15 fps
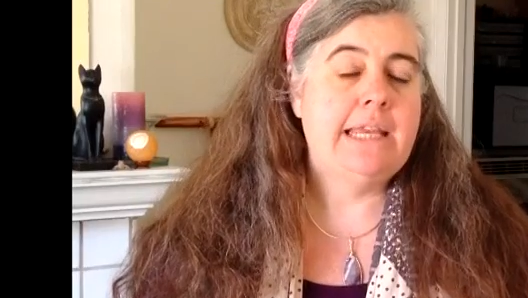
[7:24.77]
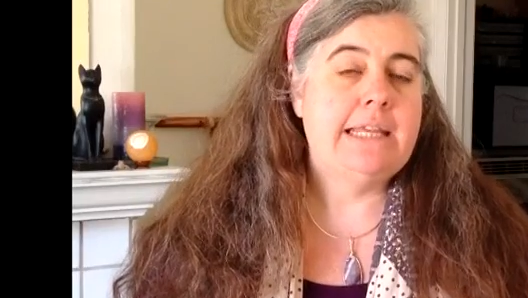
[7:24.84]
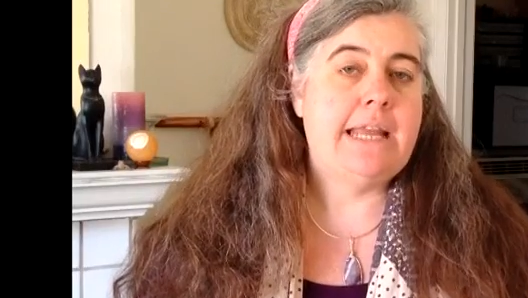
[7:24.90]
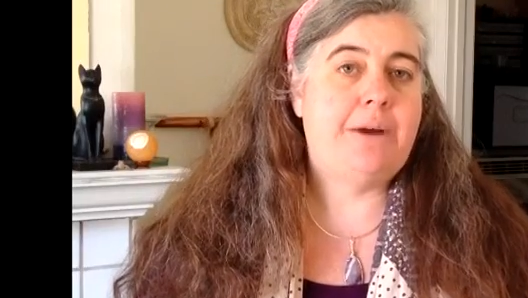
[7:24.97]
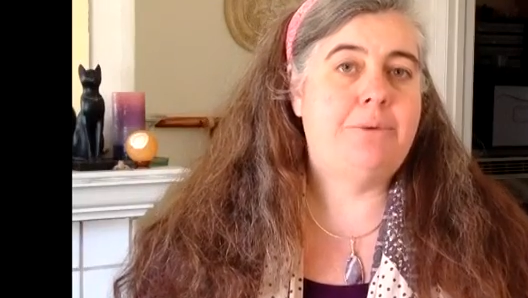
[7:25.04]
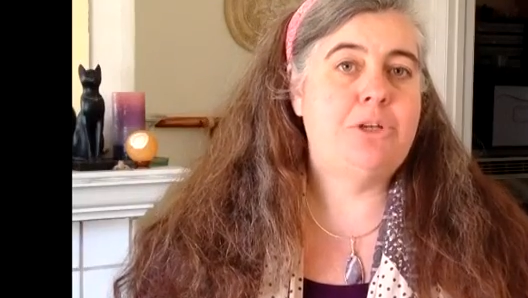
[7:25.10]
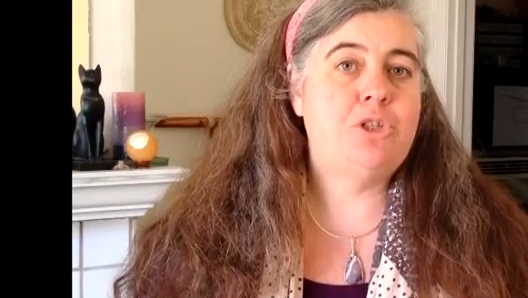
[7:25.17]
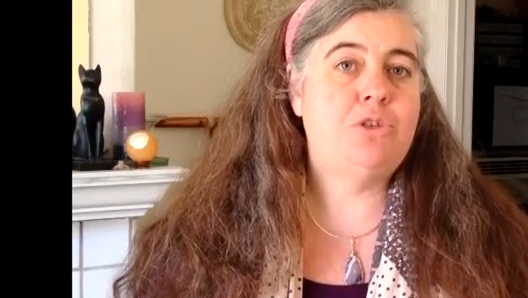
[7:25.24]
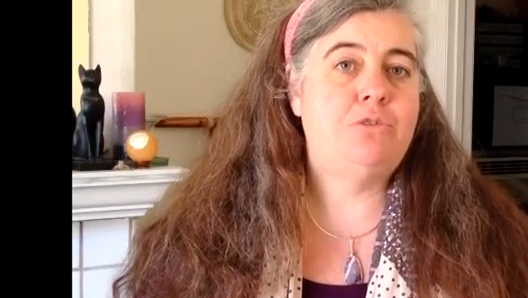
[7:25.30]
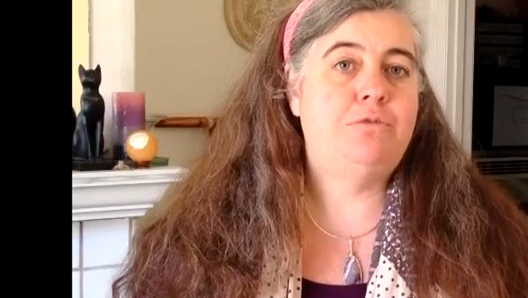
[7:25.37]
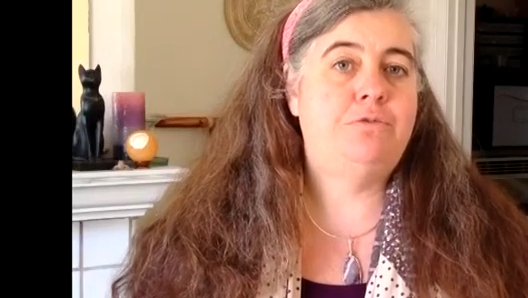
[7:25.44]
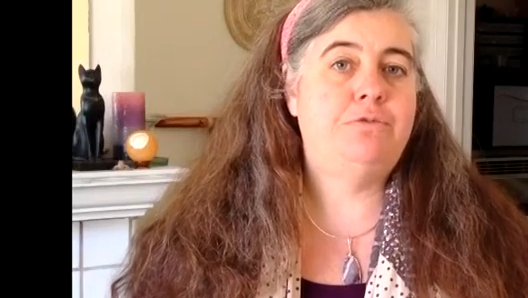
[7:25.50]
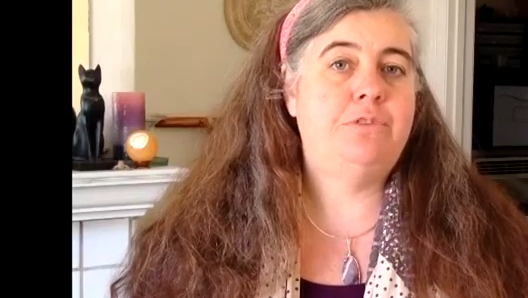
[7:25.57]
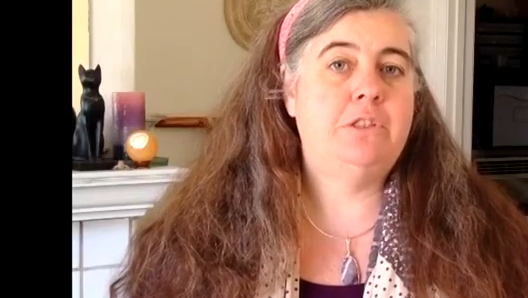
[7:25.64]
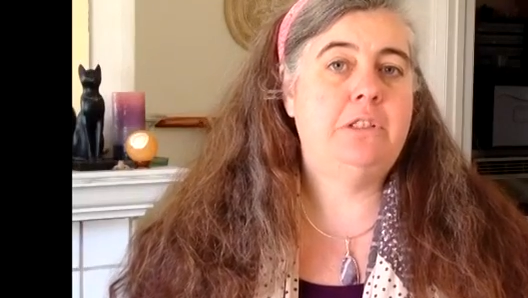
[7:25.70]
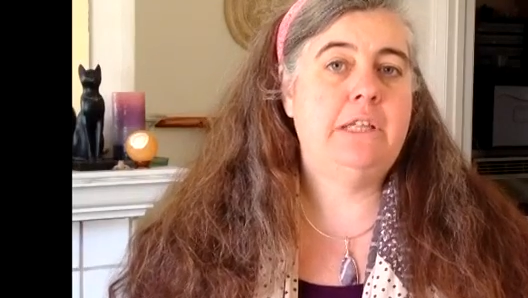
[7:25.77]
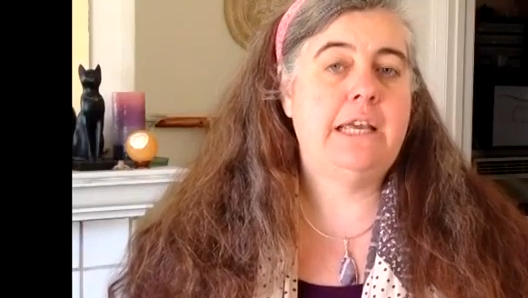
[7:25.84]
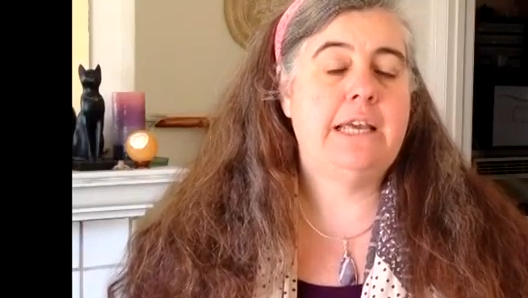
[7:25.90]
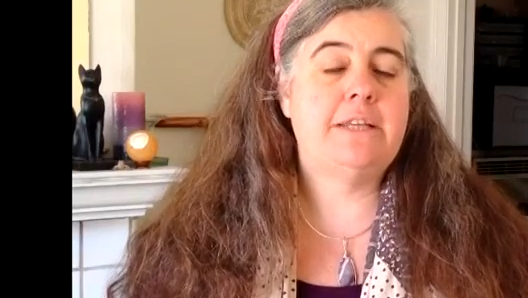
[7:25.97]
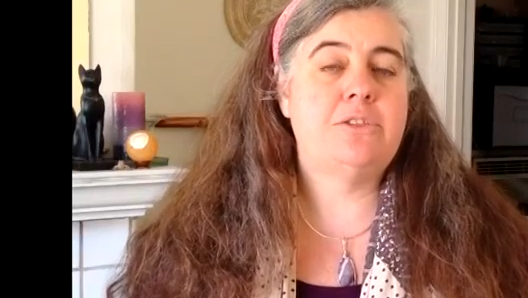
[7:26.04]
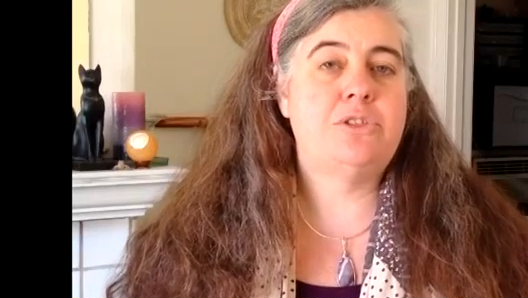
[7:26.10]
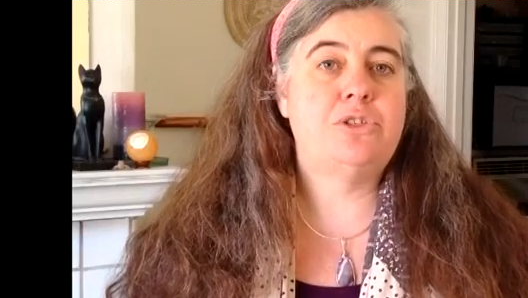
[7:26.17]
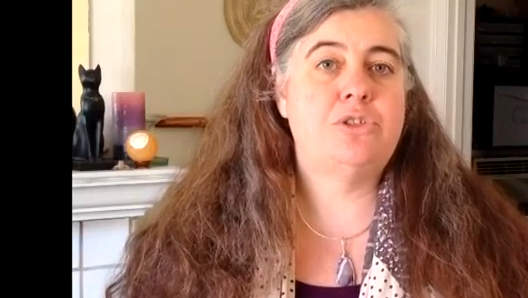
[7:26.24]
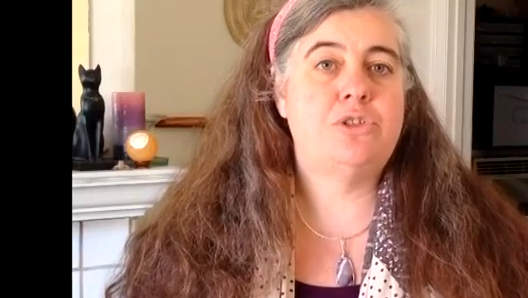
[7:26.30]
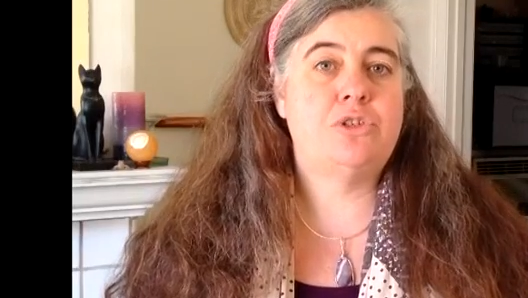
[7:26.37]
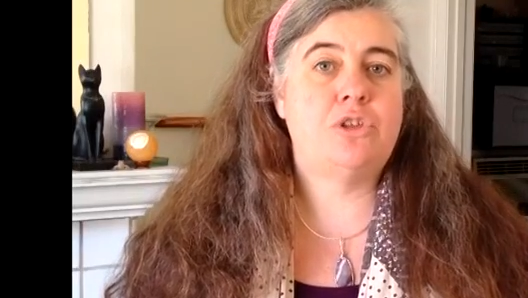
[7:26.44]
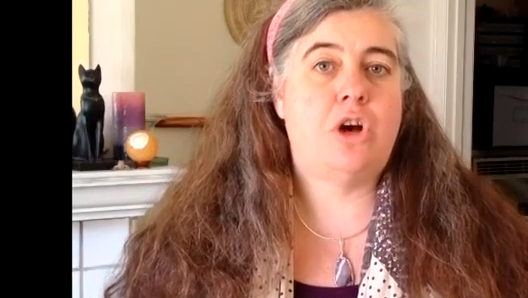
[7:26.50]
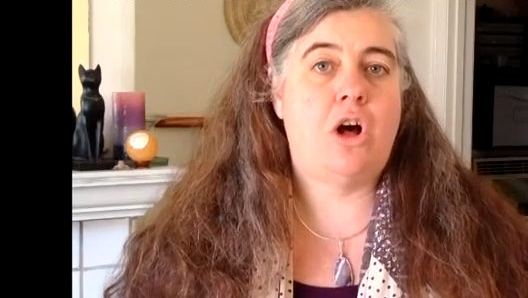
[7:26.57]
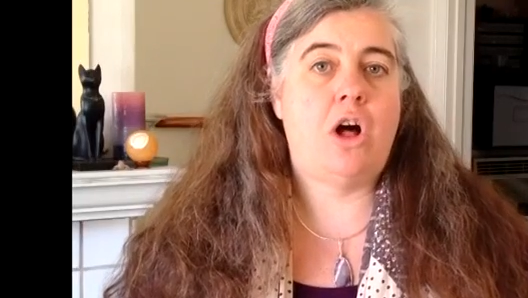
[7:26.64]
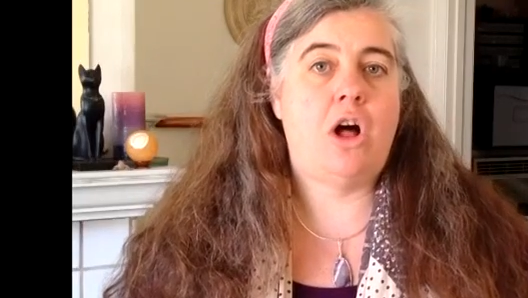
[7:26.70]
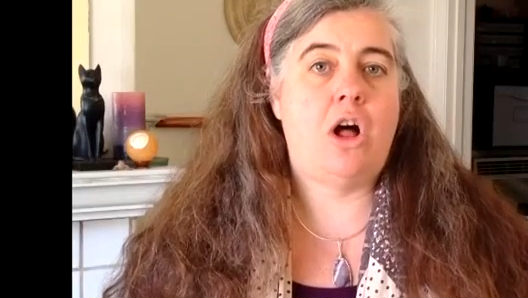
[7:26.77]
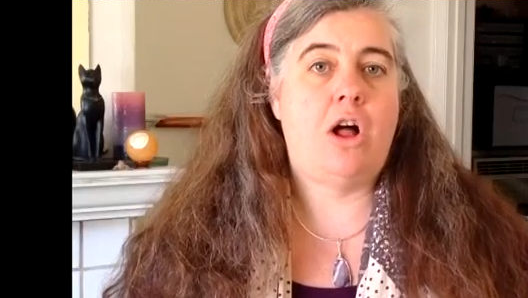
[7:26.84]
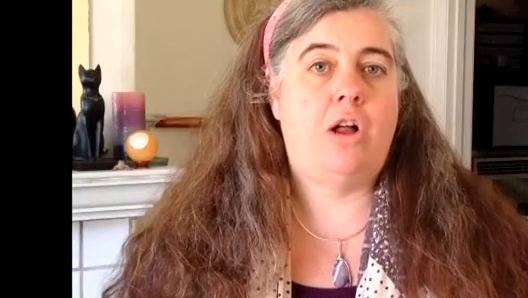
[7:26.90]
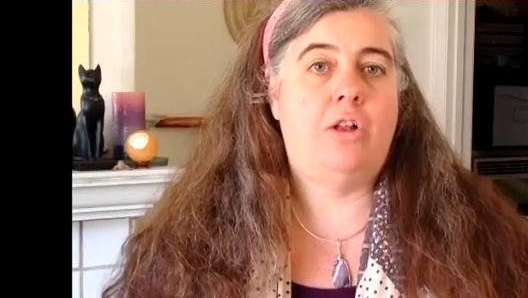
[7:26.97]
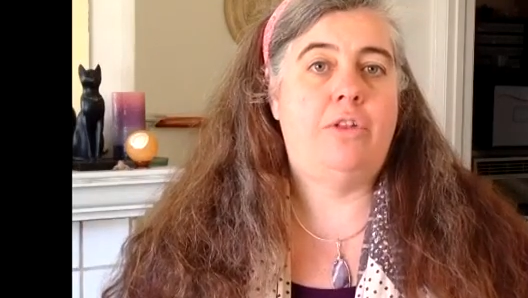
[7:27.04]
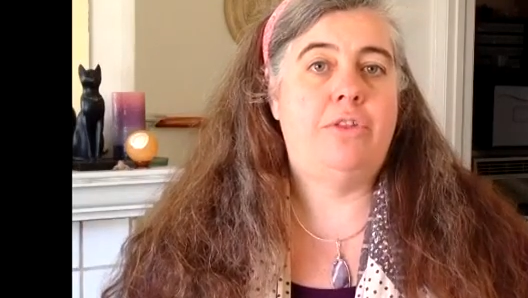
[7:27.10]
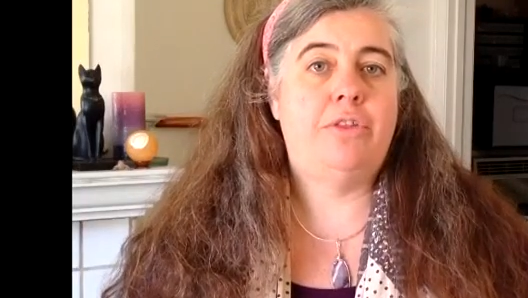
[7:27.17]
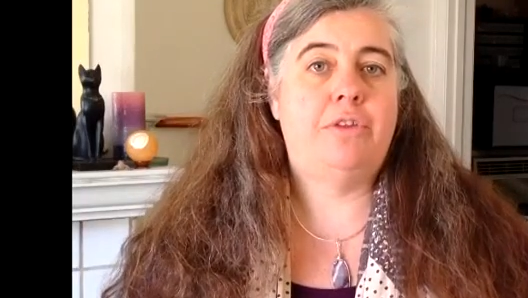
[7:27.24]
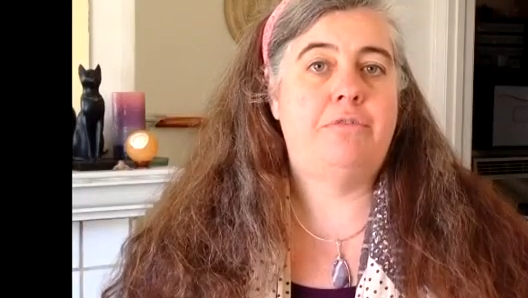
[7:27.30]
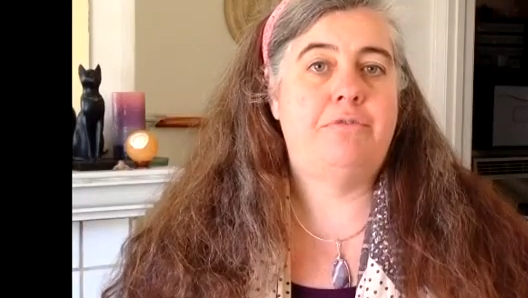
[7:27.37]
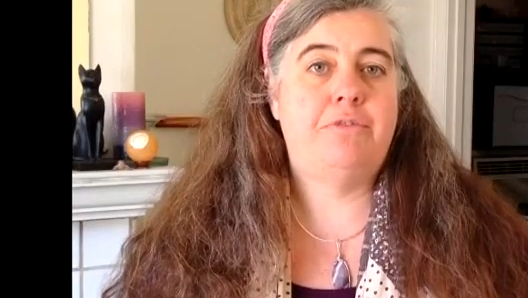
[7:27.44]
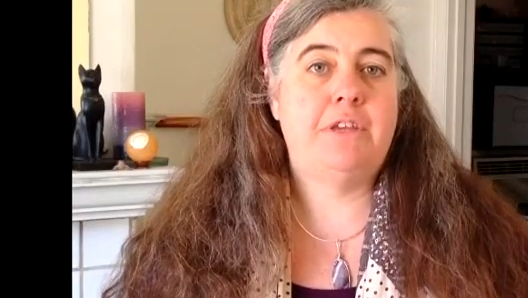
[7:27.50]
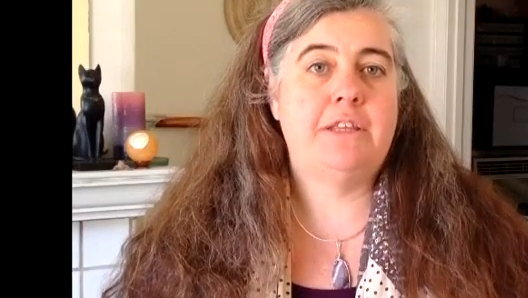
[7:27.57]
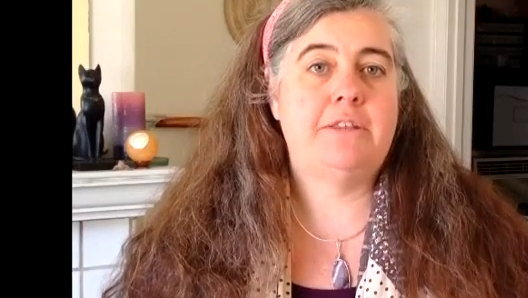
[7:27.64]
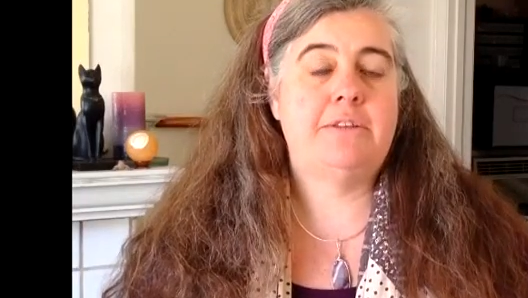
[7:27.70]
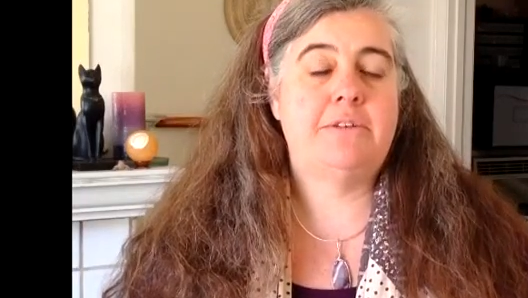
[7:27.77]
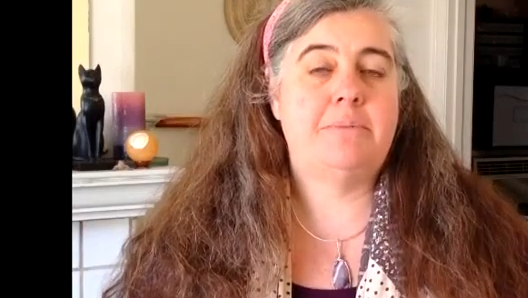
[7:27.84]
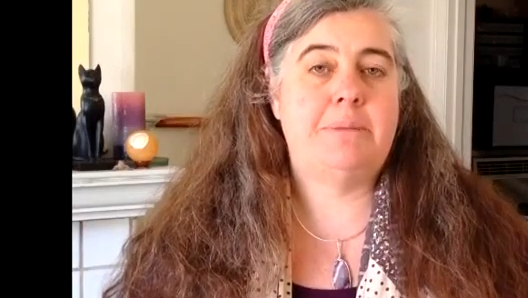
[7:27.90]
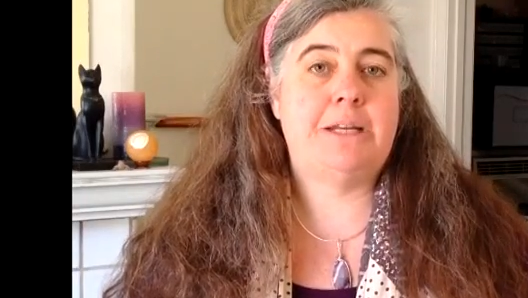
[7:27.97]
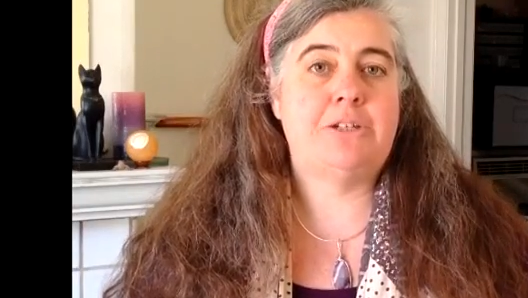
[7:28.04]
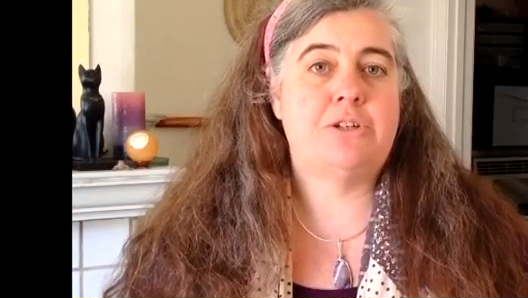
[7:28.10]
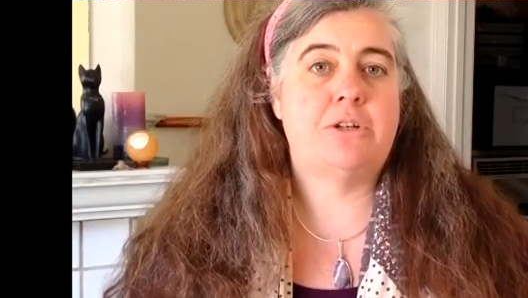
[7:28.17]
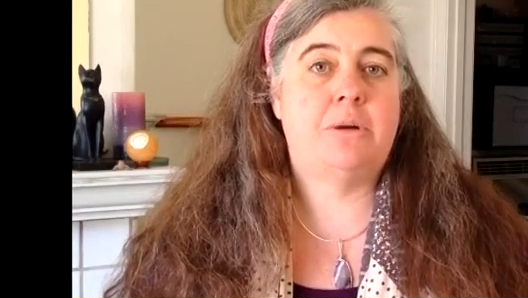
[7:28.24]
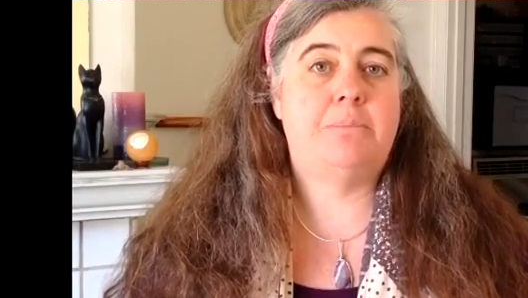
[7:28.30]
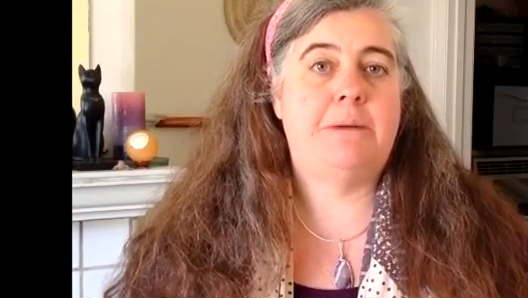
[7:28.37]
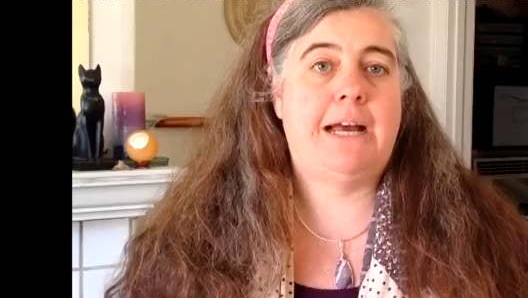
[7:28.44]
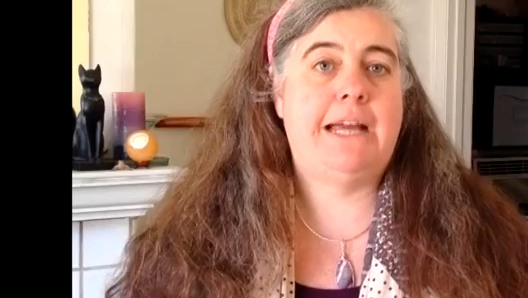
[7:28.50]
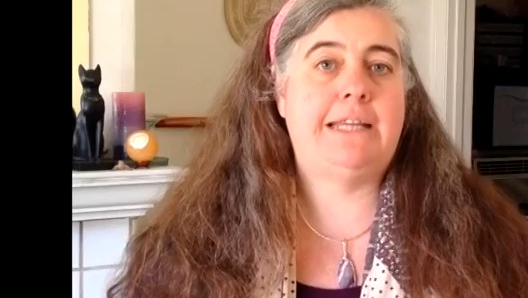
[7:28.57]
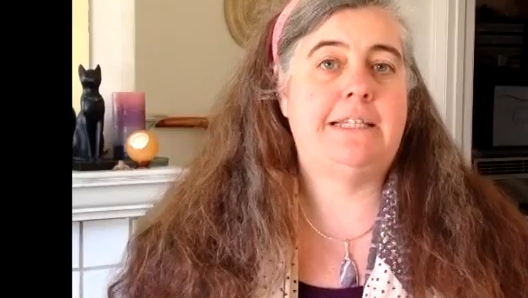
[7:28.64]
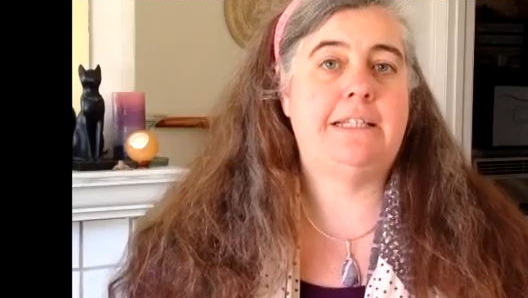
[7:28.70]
Now, as you fully install the fifth dimensional mind,